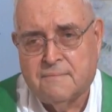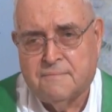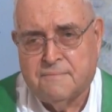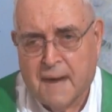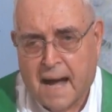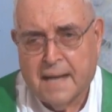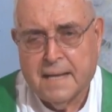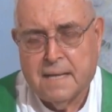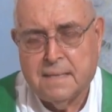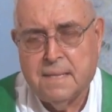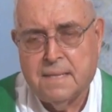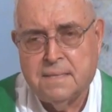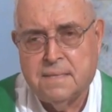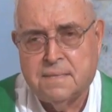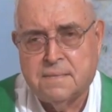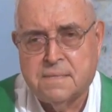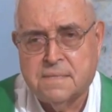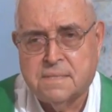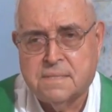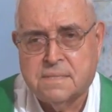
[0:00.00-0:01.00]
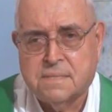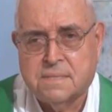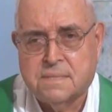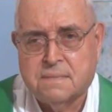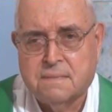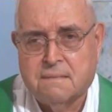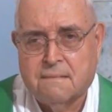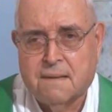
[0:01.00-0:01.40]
violence,